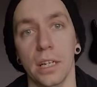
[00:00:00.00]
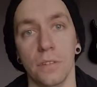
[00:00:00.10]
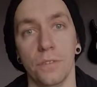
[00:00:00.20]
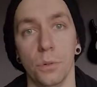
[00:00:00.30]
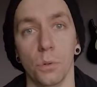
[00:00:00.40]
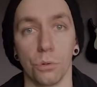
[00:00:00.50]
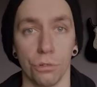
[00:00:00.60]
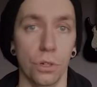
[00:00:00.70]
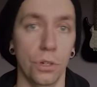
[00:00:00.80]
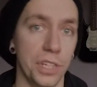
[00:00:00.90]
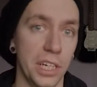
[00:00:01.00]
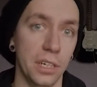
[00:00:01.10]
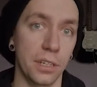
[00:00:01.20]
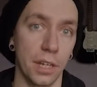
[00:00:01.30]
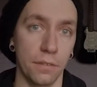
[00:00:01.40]
If you order a
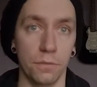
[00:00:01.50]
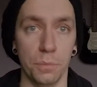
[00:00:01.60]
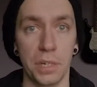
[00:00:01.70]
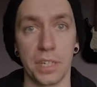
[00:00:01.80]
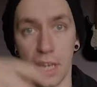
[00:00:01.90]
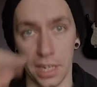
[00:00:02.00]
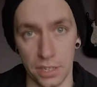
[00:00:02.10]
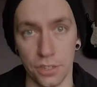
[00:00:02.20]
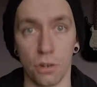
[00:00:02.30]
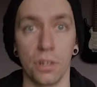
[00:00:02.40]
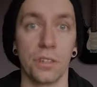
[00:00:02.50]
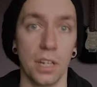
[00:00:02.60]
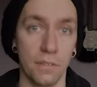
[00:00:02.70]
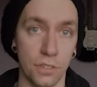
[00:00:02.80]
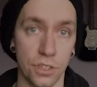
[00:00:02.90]
hoodie, then for me to get it in stock and
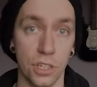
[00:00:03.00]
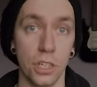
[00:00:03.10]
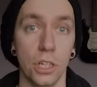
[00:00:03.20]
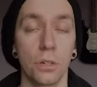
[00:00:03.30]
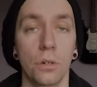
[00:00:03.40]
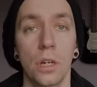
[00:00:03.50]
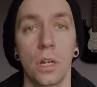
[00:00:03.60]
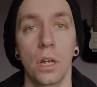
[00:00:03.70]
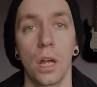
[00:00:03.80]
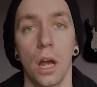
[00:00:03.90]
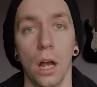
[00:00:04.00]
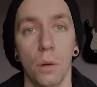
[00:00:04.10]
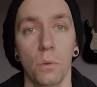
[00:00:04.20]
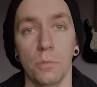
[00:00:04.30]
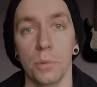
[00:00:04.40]
delivered to you,
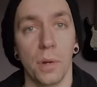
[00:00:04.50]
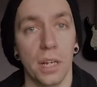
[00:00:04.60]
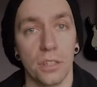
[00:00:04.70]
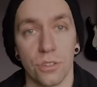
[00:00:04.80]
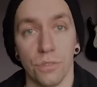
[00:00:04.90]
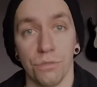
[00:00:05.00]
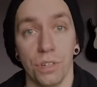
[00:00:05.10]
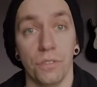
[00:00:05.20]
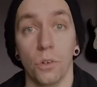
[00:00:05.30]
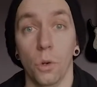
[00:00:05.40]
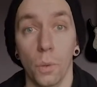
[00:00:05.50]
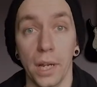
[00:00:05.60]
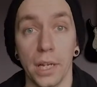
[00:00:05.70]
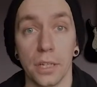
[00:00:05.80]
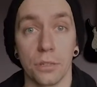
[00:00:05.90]
we've been waiting sort of 3-4
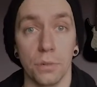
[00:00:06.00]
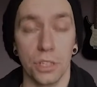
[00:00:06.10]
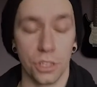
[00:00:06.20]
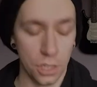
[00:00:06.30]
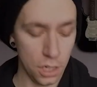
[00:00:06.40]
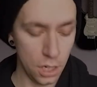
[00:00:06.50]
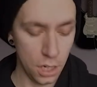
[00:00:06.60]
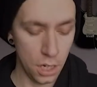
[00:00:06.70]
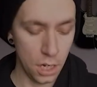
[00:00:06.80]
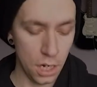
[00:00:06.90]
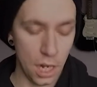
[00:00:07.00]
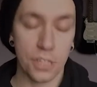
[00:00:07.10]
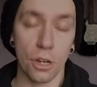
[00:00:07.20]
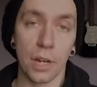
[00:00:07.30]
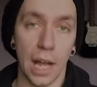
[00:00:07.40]
weeks, which
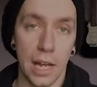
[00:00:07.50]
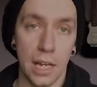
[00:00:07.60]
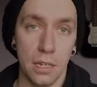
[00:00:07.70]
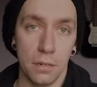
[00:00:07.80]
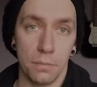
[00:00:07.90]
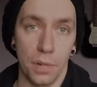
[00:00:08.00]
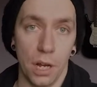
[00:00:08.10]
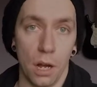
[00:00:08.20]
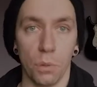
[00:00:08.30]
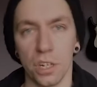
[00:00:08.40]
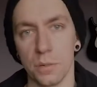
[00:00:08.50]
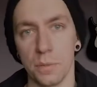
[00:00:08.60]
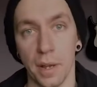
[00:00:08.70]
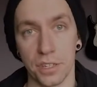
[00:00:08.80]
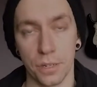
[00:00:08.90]
it's okay, but I want it to
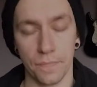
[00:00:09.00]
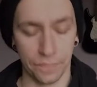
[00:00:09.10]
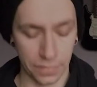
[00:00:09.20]
be better.